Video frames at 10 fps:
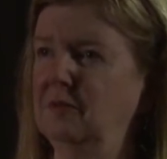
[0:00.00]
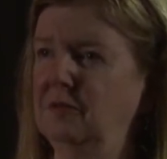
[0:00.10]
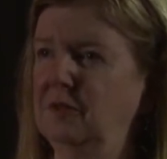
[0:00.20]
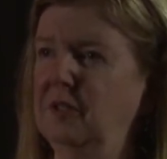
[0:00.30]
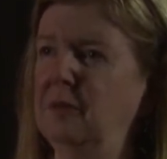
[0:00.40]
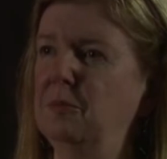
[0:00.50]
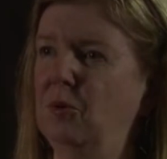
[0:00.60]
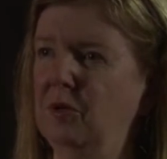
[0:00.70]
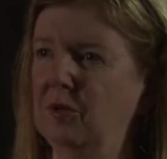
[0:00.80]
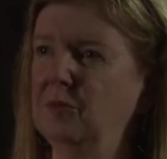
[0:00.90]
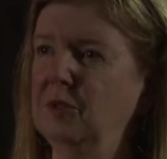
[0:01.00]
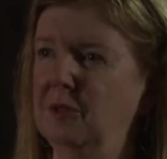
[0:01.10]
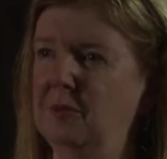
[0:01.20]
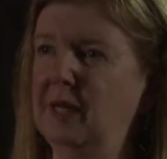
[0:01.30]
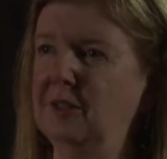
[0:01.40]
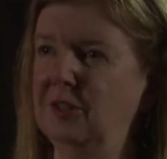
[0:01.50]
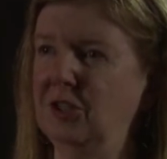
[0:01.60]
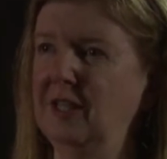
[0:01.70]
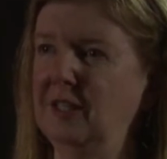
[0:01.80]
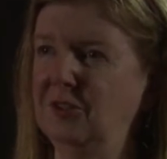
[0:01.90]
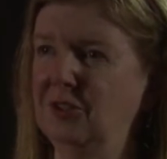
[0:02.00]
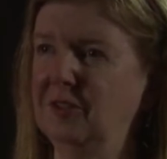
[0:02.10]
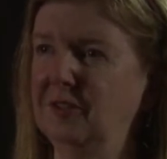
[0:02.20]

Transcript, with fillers: very important was about to change.